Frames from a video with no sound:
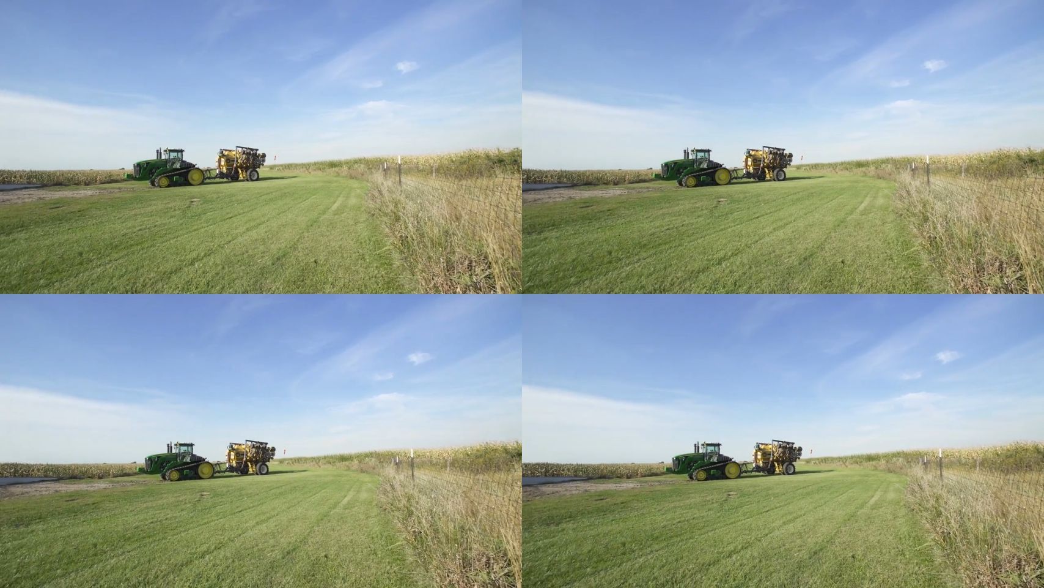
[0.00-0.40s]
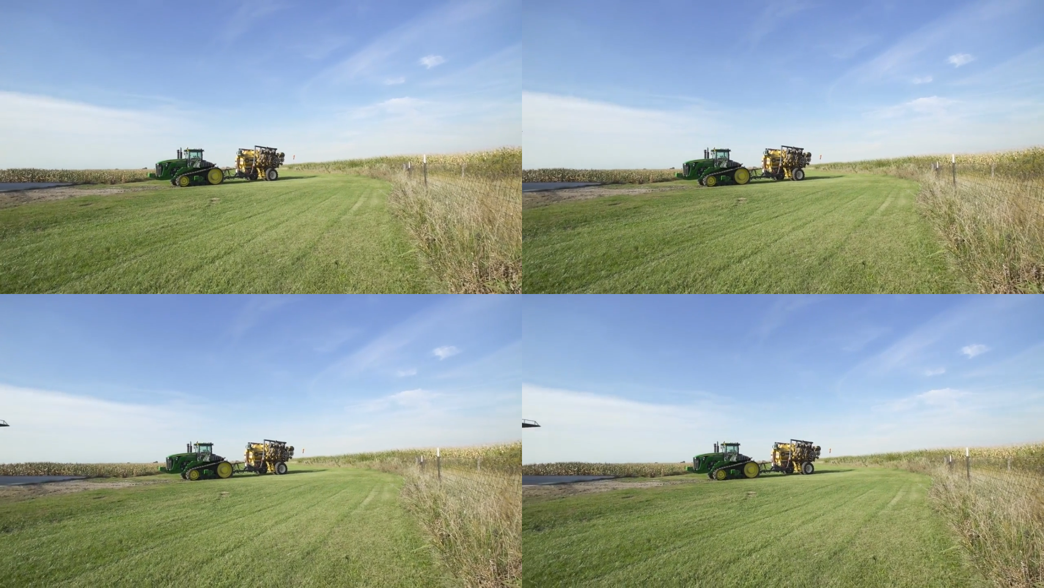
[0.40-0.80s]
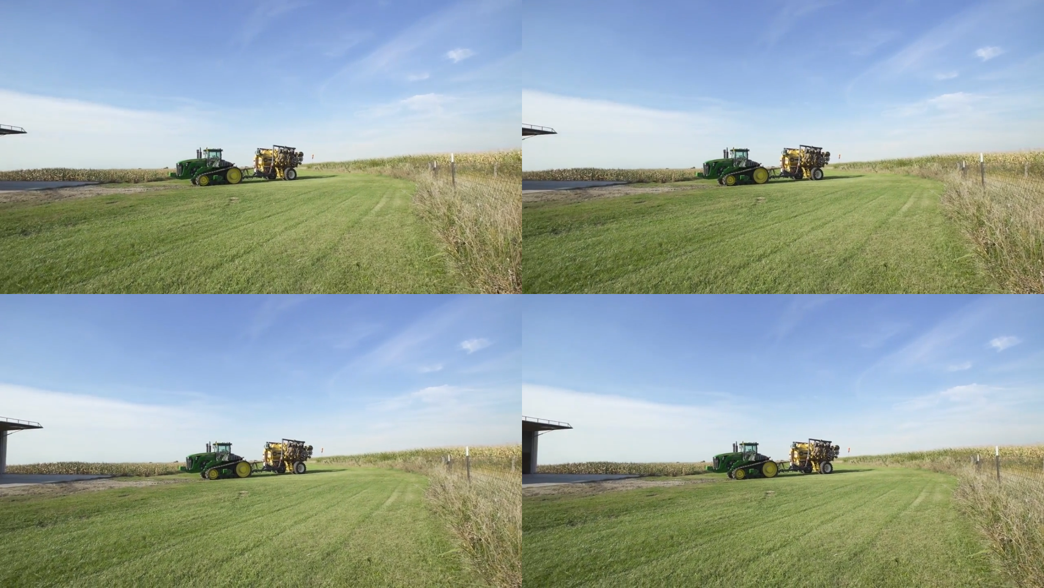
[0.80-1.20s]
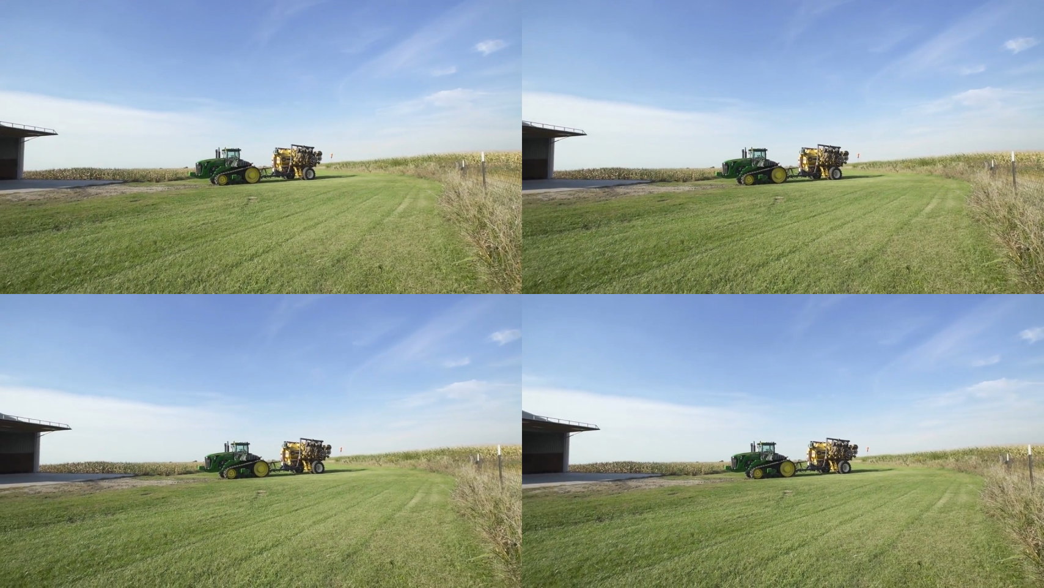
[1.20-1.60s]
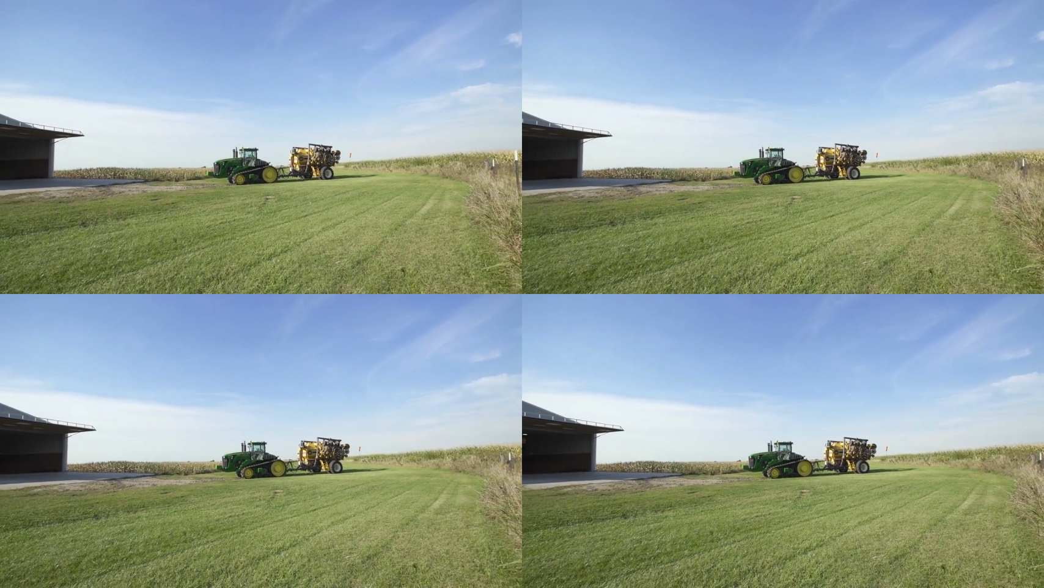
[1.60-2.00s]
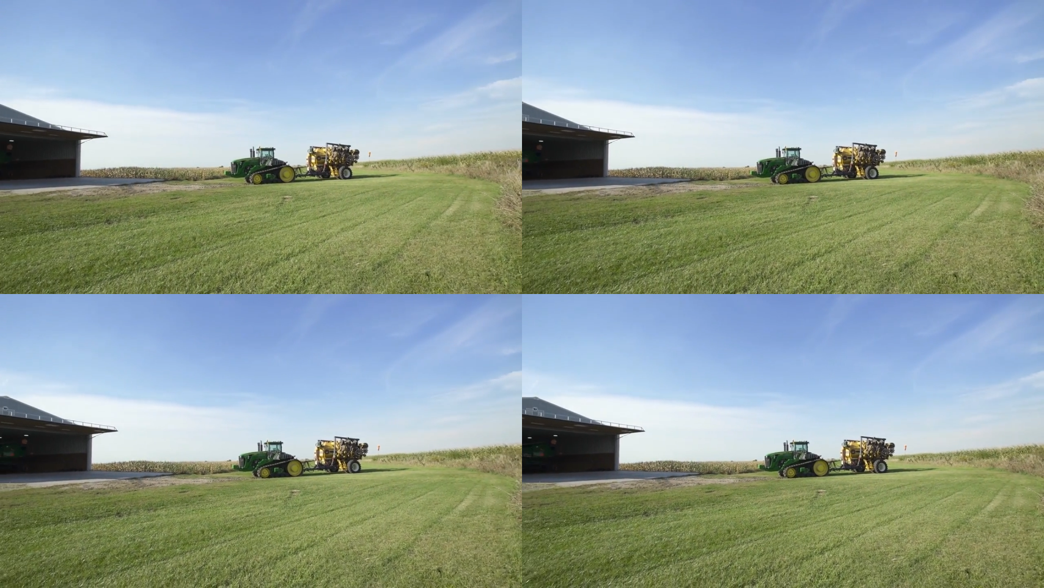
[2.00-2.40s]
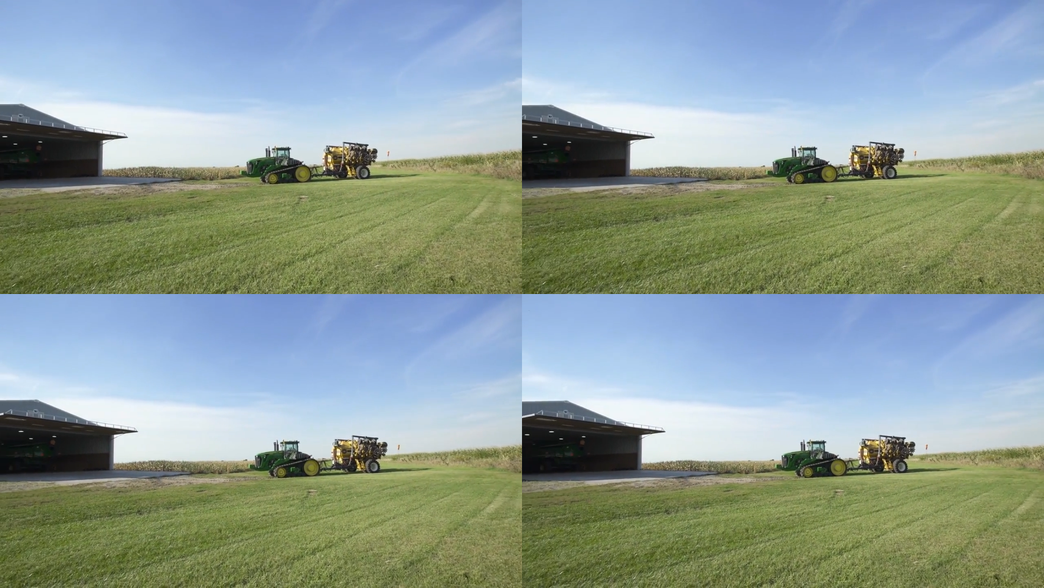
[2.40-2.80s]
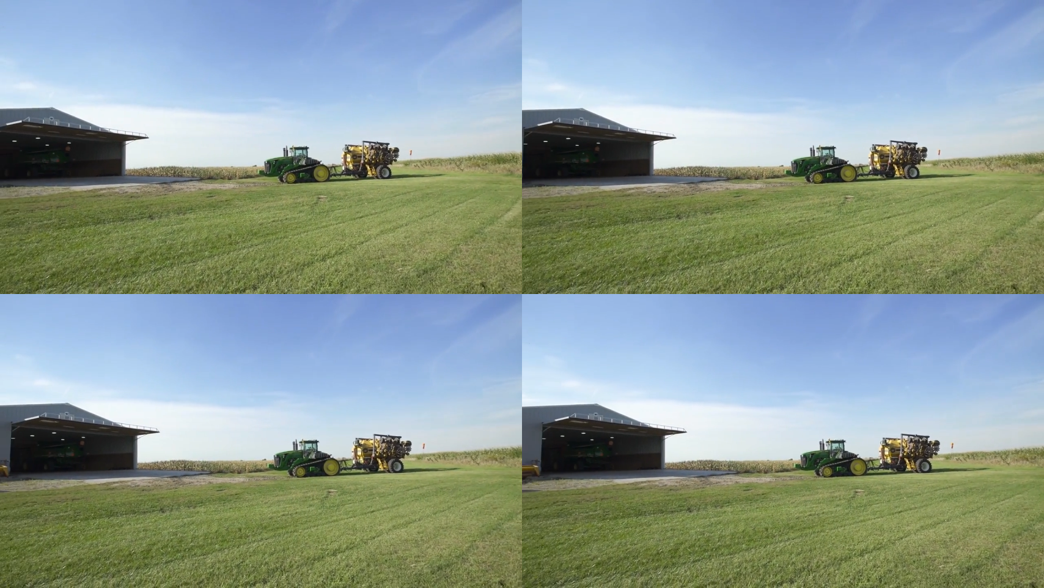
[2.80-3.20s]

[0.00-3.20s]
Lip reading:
Nobody's mouth can be seen.